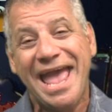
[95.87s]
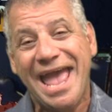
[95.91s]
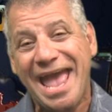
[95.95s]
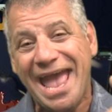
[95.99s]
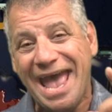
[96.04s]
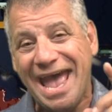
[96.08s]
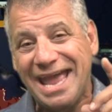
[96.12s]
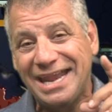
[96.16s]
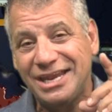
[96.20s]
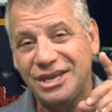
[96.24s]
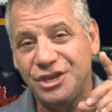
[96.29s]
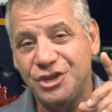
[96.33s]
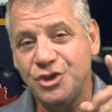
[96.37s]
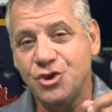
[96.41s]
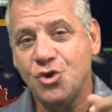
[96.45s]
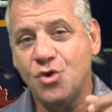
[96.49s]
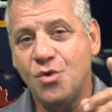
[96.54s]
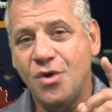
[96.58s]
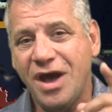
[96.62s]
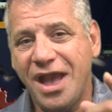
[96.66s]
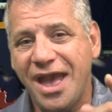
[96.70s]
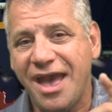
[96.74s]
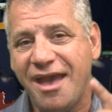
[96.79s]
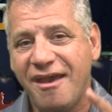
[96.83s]
And you
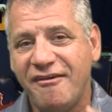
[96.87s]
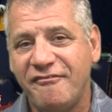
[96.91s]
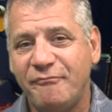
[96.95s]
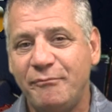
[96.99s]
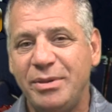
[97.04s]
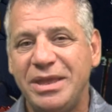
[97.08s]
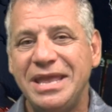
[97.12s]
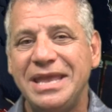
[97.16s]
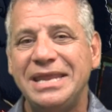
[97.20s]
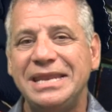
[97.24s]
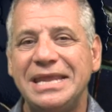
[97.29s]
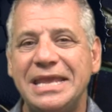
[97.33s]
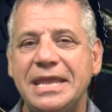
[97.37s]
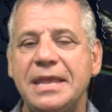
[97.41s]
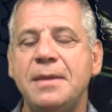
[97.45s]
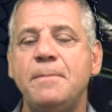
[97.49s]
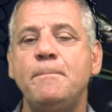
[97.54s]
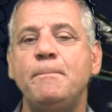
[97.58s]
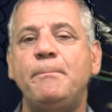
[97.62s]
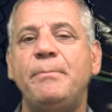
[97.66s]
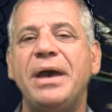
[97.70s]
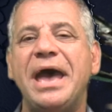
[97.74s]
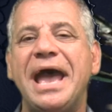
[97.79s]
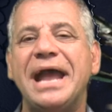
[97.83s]
have been
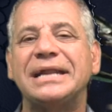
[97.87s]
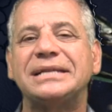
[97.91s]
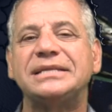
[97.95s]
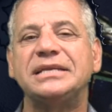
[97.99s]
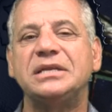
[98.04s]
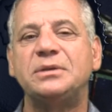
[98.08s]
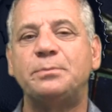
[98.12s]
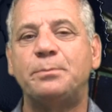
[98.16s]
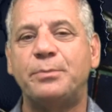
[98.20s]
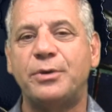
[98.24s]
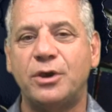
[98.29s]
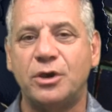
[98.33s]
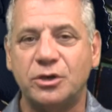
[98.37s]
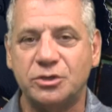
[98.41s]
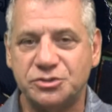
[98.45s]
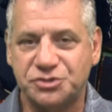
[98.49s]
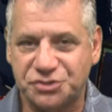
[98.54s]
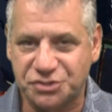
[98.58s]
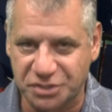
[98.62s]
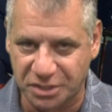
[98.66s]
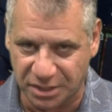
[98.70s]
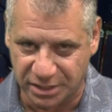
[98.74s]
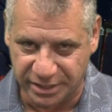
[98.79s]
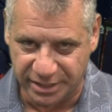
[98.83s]
impacted
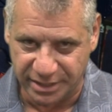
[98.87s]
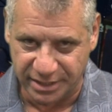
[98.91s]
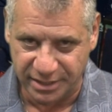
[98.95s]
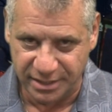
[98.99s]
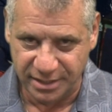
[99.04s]
personally